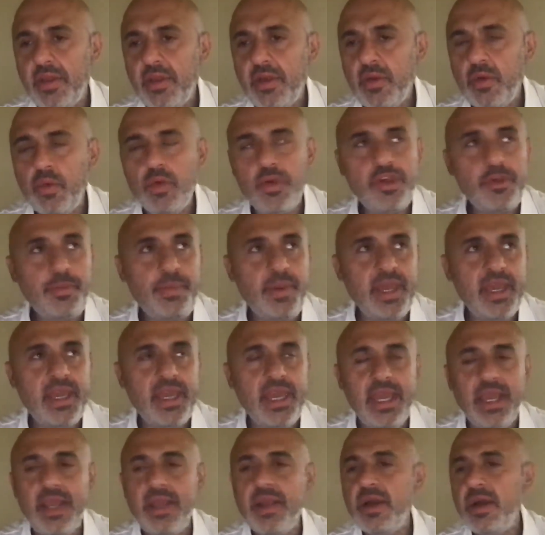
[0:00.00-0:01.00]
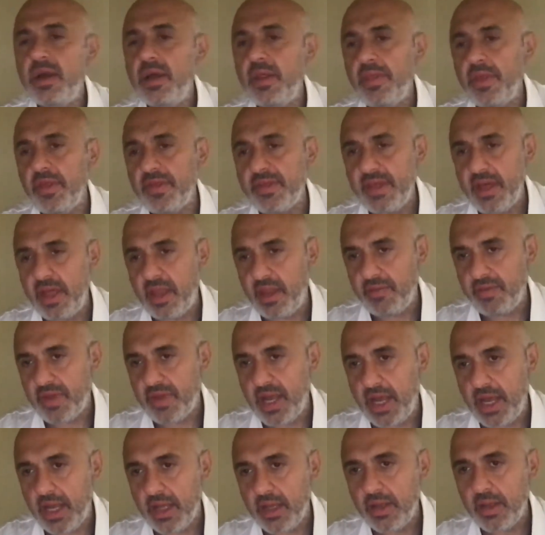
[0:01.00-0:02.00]
Who's speaking? The Son of
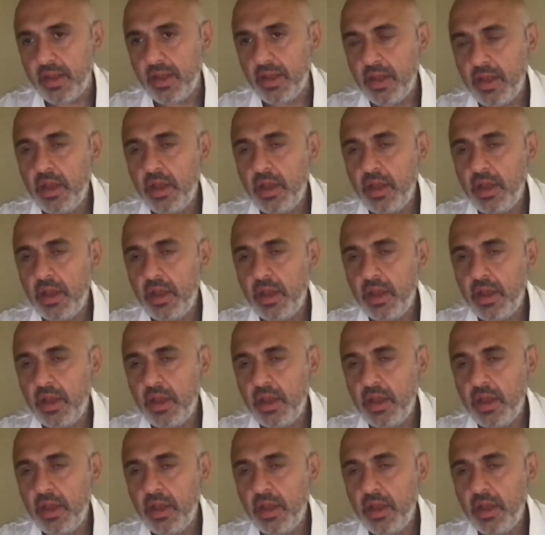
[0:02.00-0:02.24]
God.